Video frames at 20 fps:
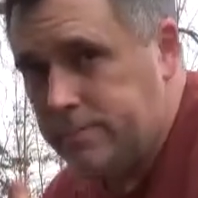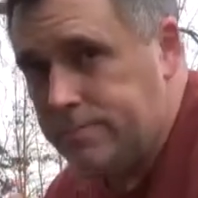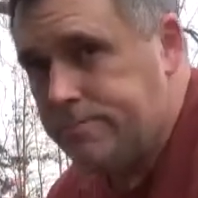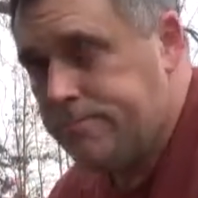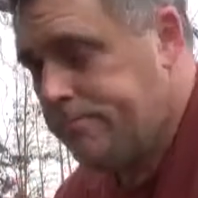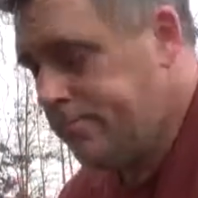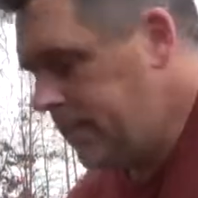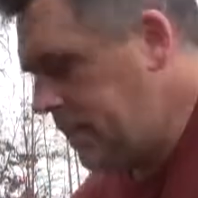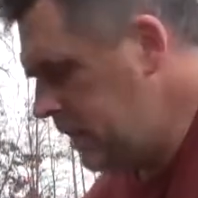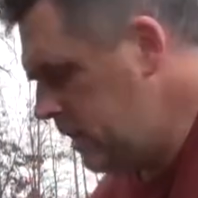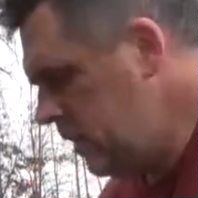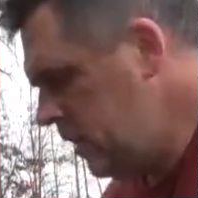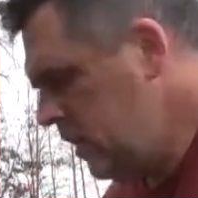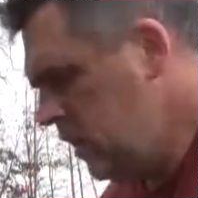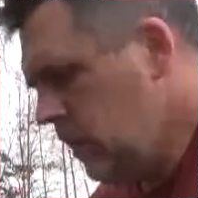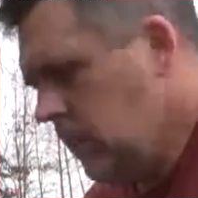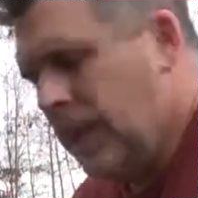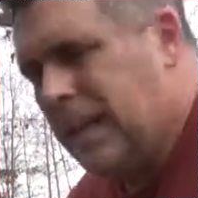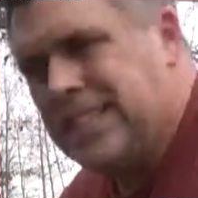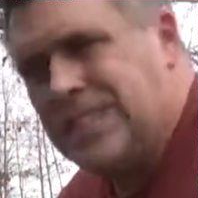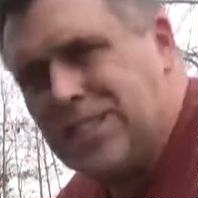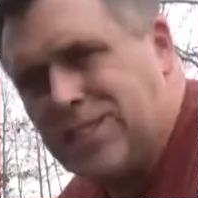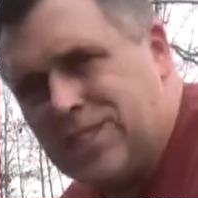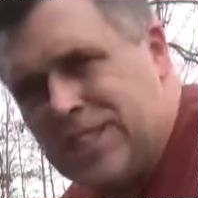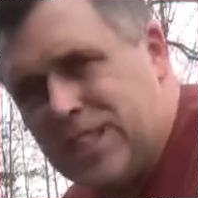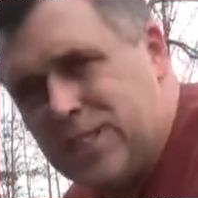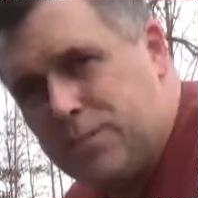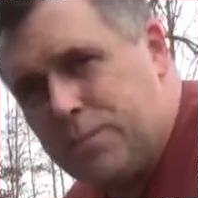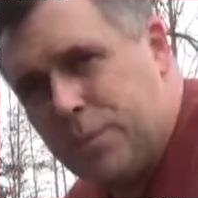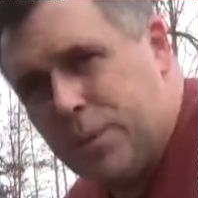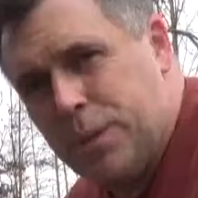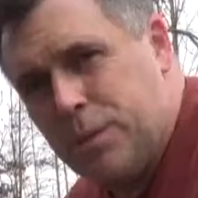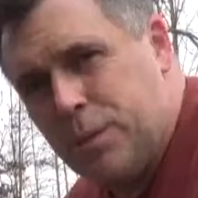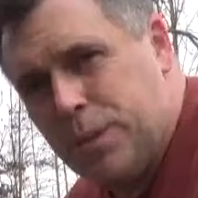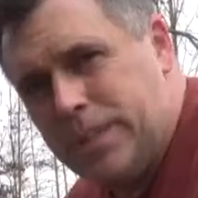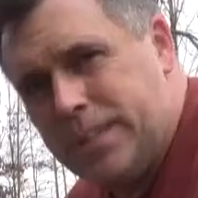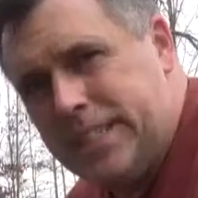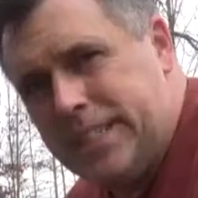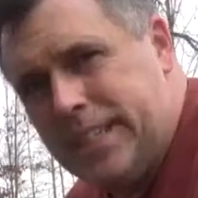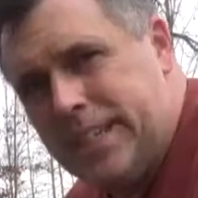As you can see, it's a pretty
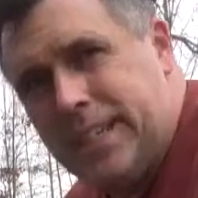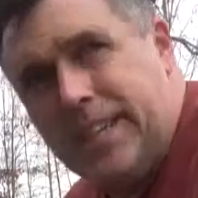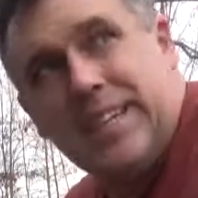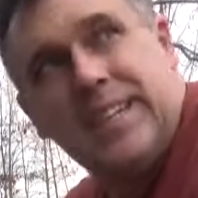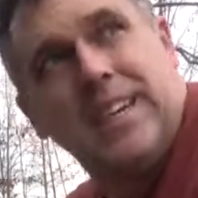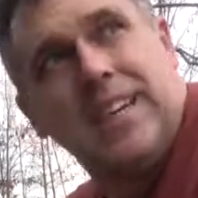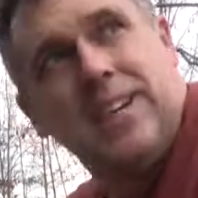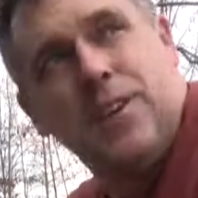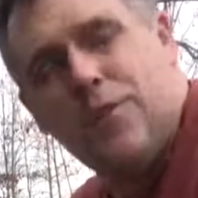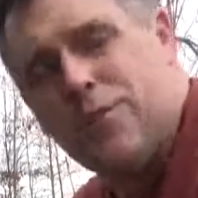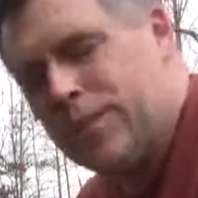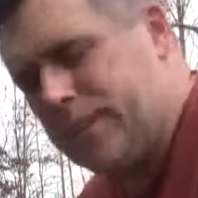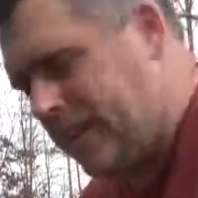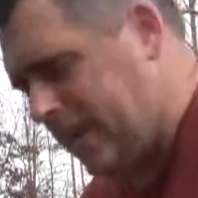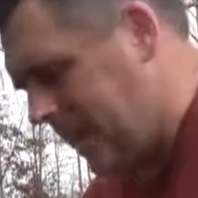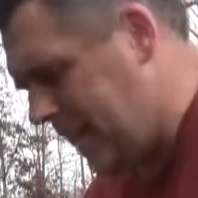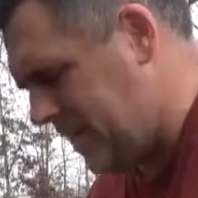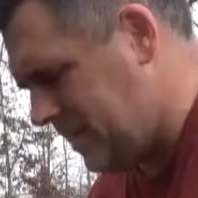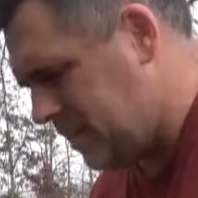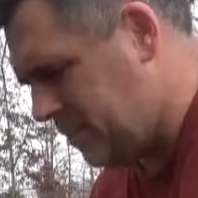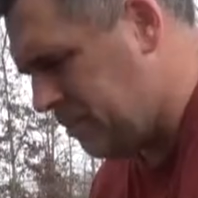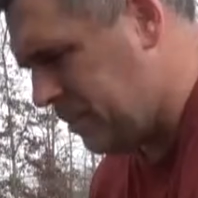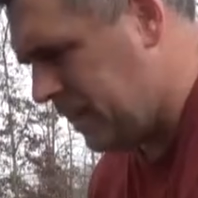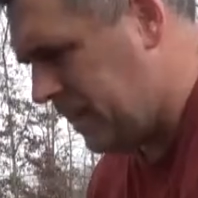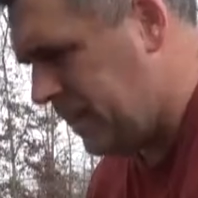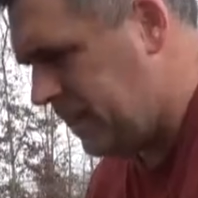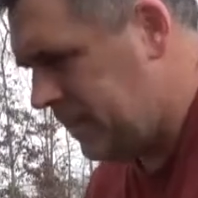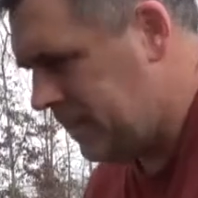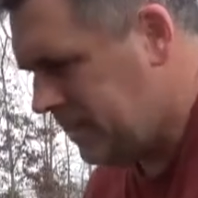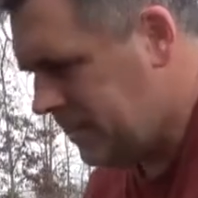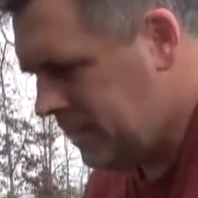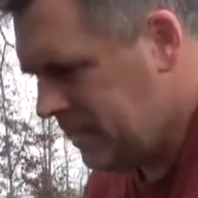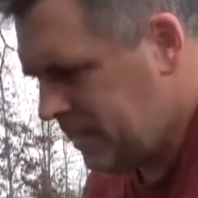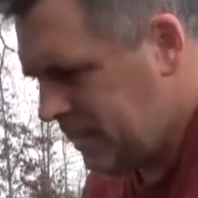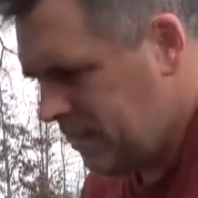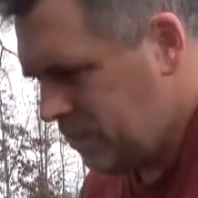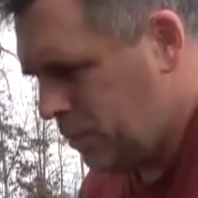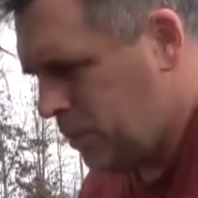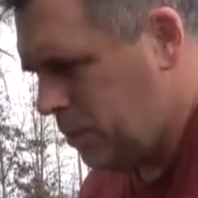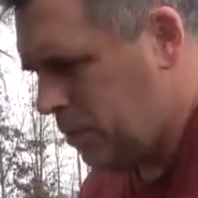windy day, kind of overcast, but
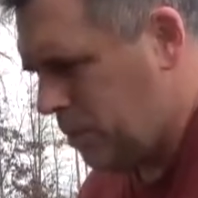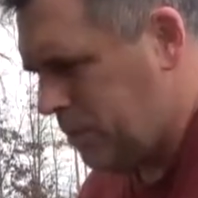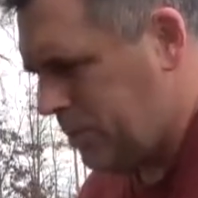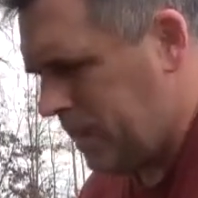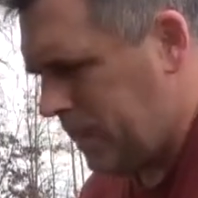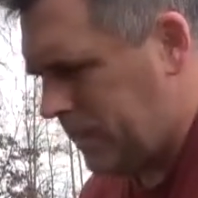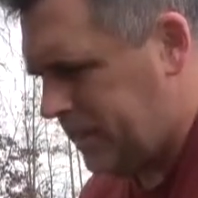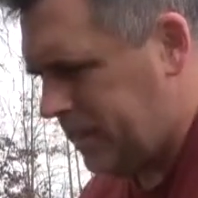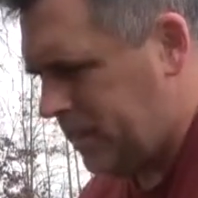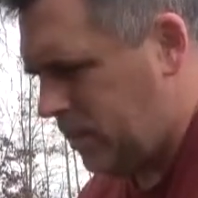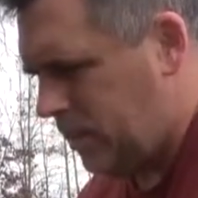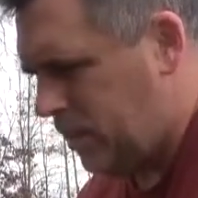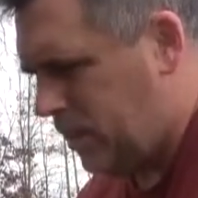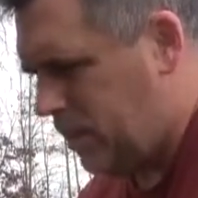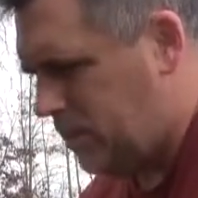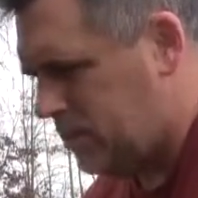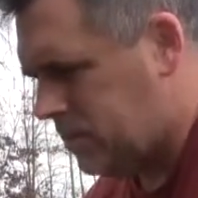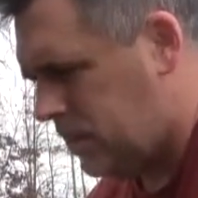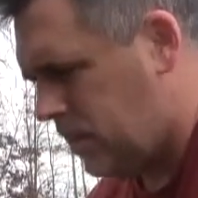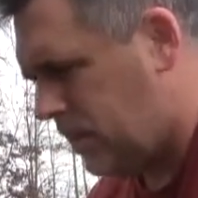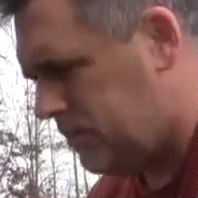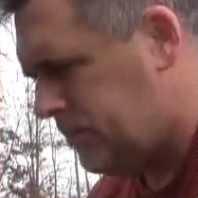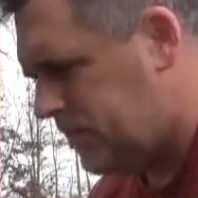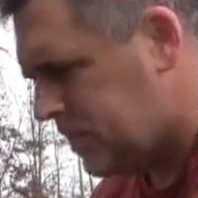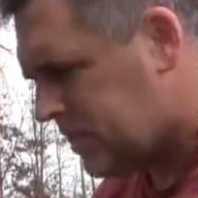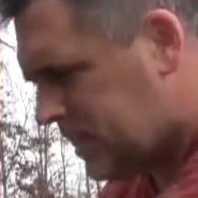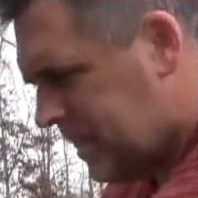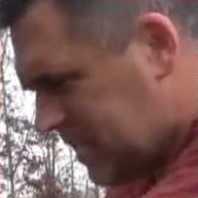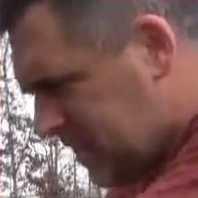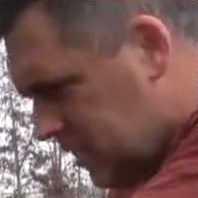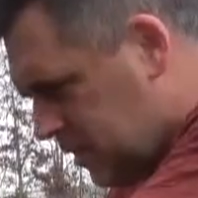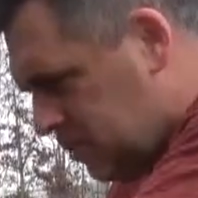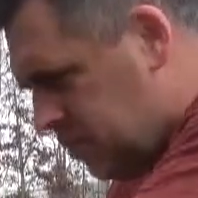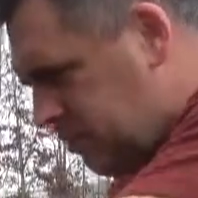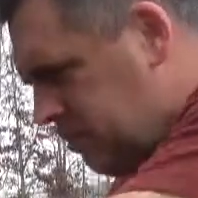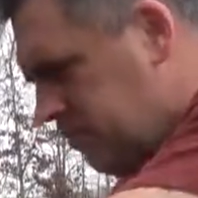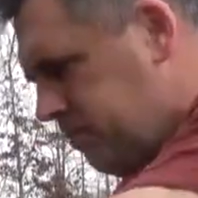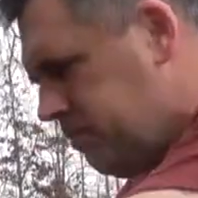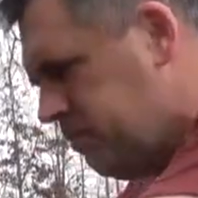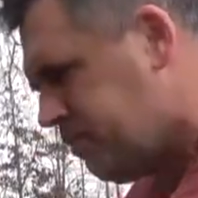we won't be out here long. So I've just got this
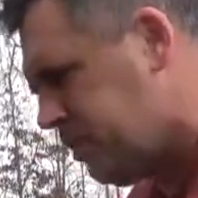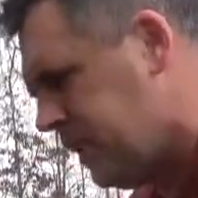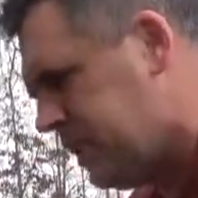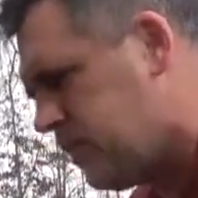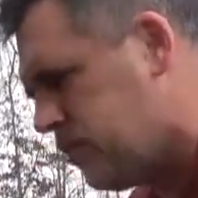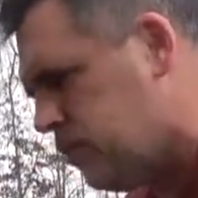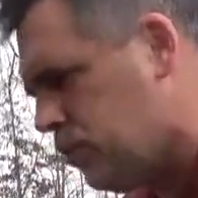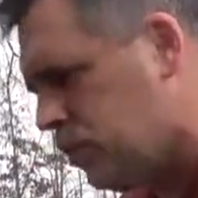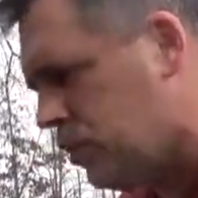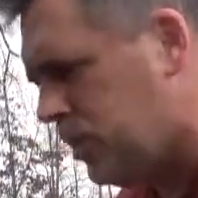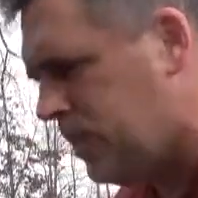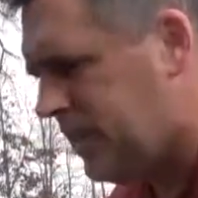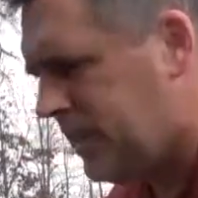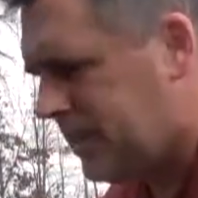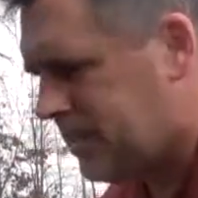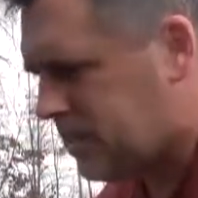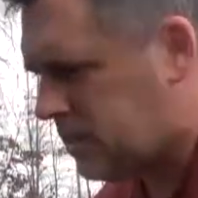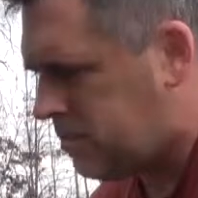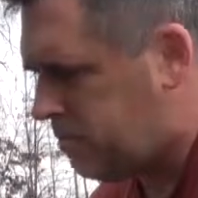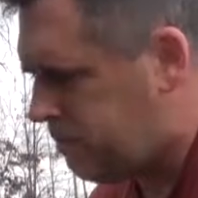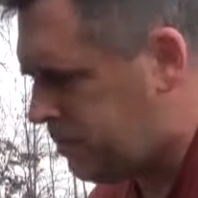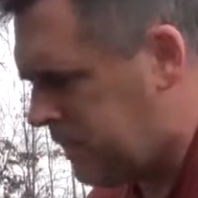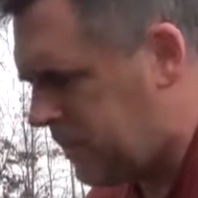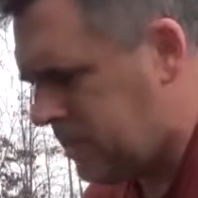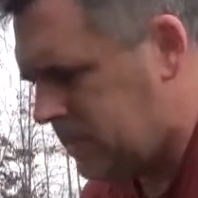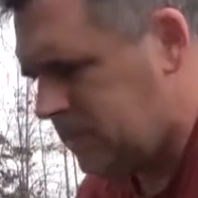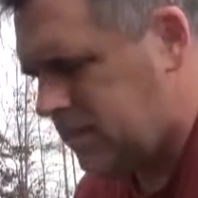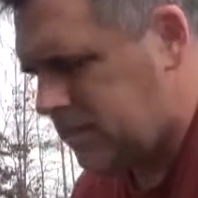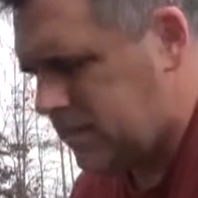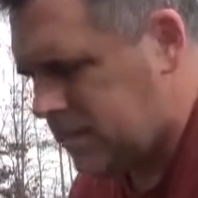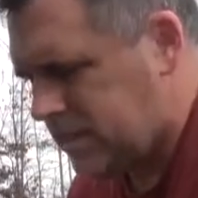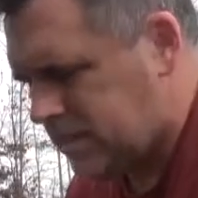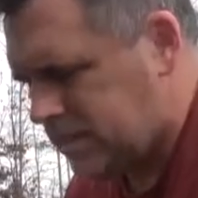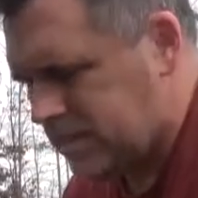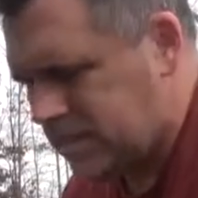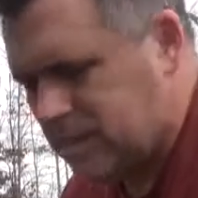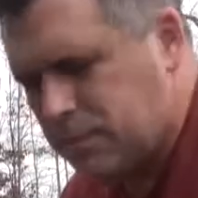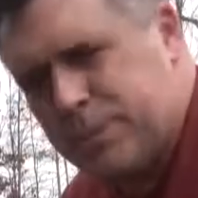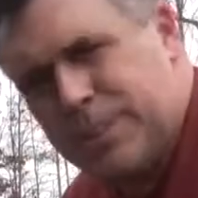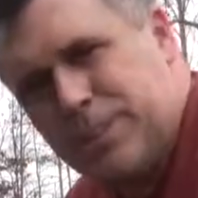piece of wood. This
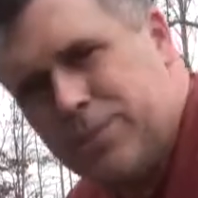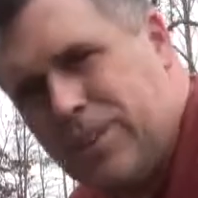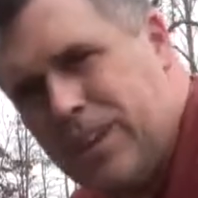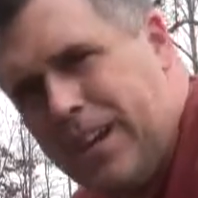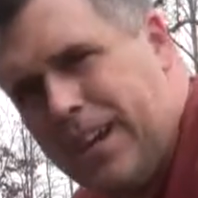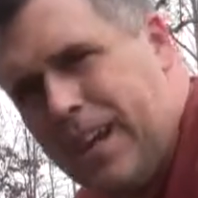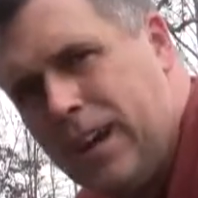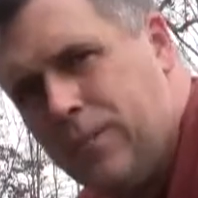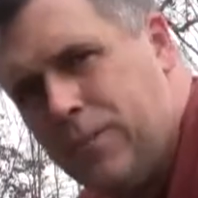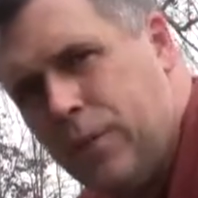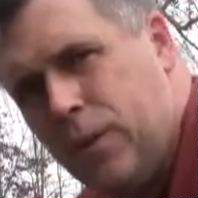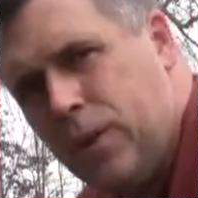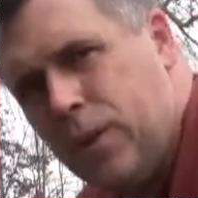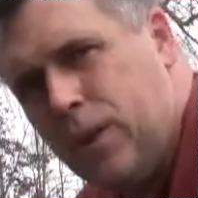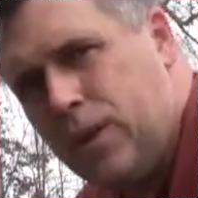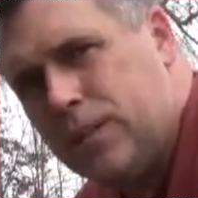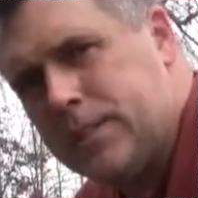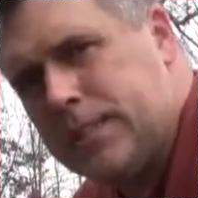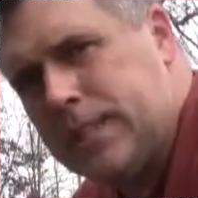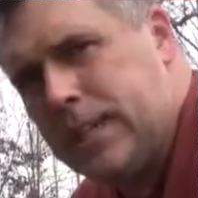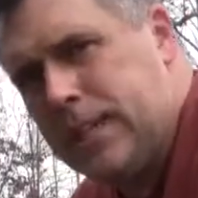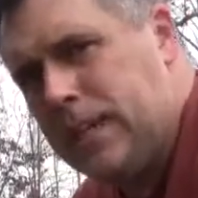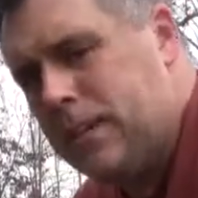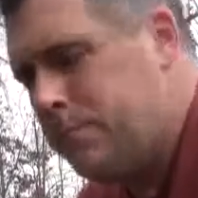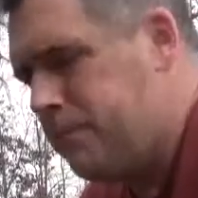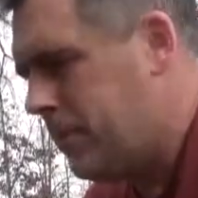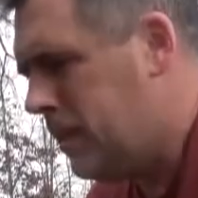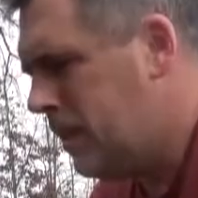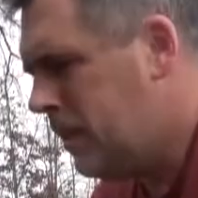thing's been dried out for a long time.